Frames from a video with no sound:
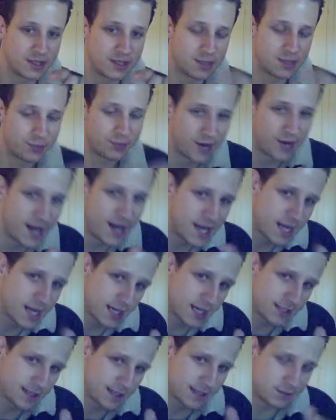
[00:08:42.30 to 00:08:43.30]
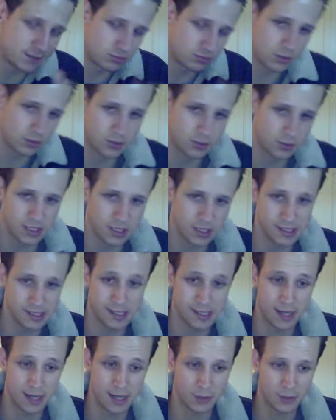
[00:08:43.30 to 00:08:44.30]
sprite is
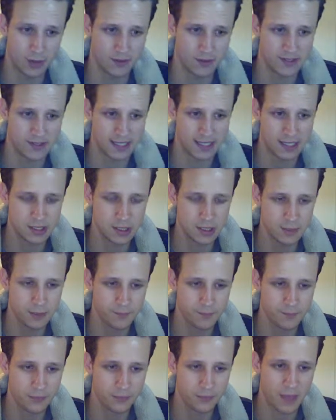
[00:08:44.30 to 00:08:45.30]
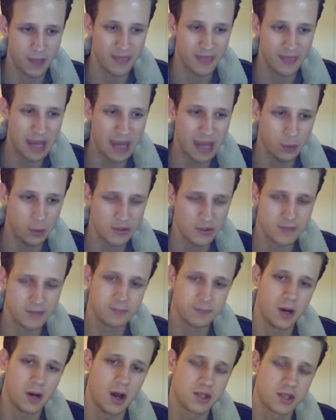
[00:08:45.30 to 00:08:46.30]
rotated around the center. That
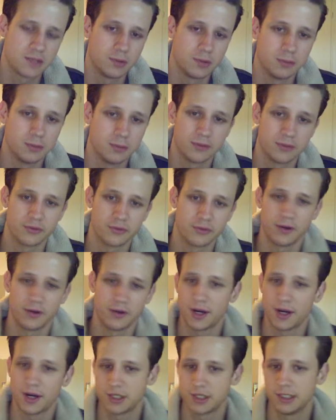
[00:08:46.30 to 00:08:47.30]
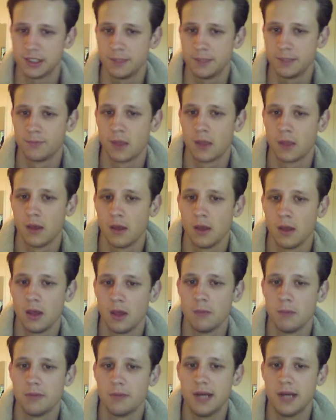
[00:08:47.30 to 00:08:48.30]
wasn't possible before, actually,
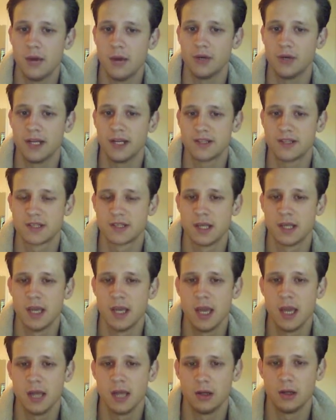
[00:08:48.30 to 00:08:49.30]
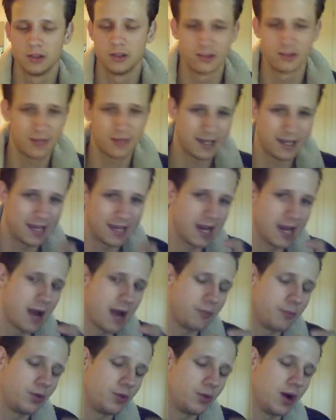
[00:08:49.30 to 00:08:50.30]
but now it is. And also the
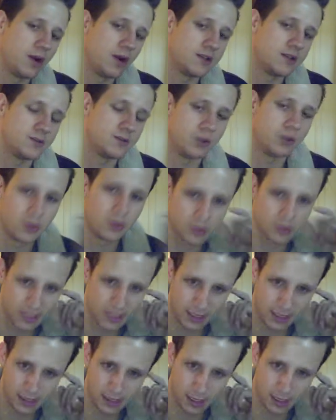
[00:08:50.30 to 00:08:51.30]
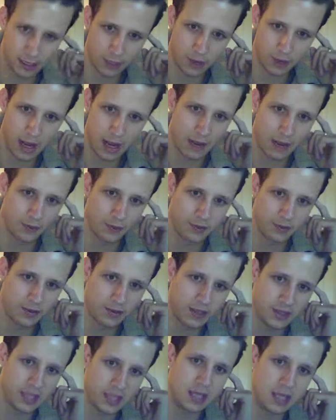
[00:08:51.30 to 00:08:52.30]
camera is rotated around
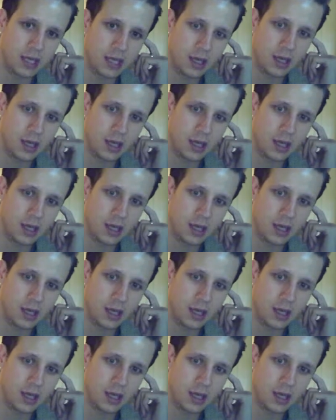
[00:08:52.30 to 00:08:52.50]
the